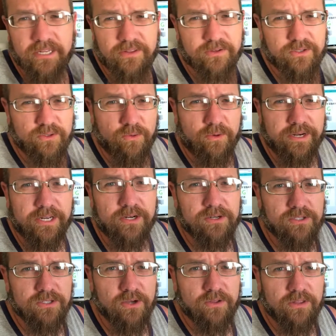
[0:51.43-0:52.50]
another 20 or
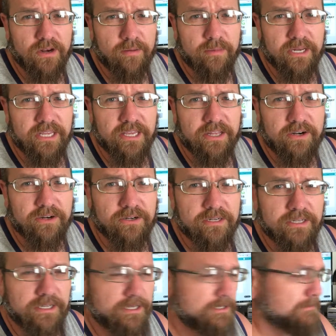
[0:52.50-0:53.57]
so that I'm going to get her
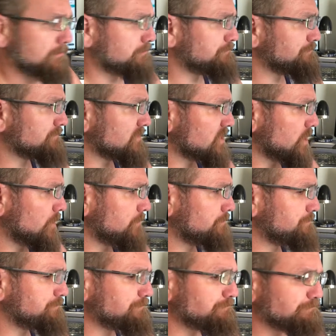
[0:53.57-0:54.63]
done. So
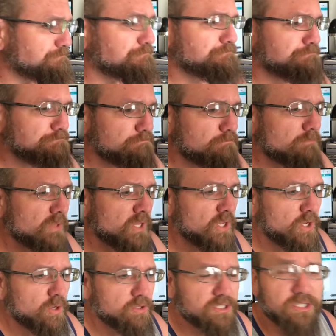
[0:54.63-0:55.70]

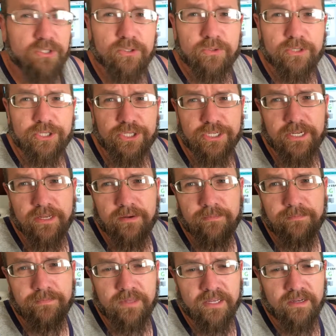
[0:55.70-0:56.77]
still doing good.
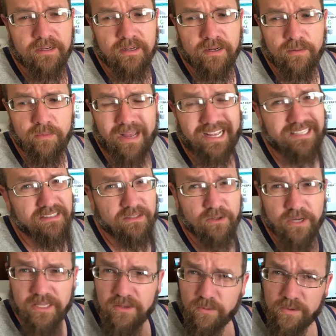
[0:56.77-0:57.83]
Um, I
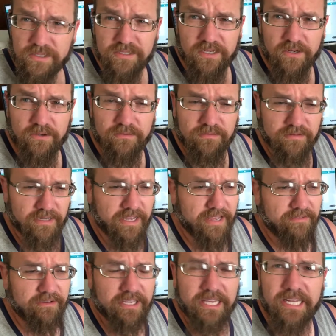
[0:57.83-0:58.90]
still got the one tote. I
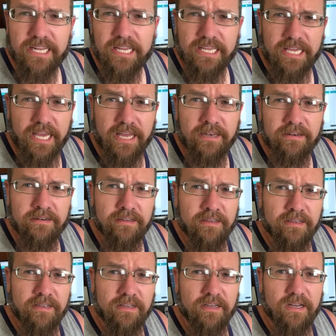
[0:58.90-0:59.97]
haven't hit it yet.
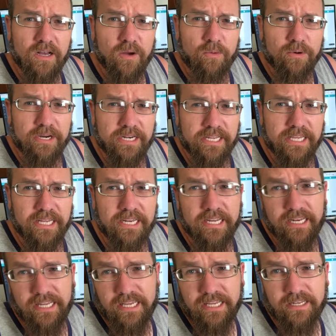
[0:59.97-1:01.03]
Uh, we're gonna get
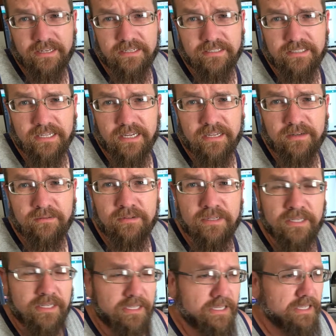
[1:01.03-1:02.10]
it hit and done,
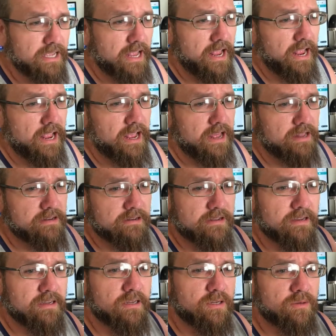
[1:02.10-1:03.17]
and
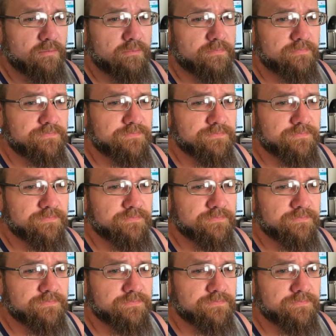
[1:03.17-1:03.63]
um,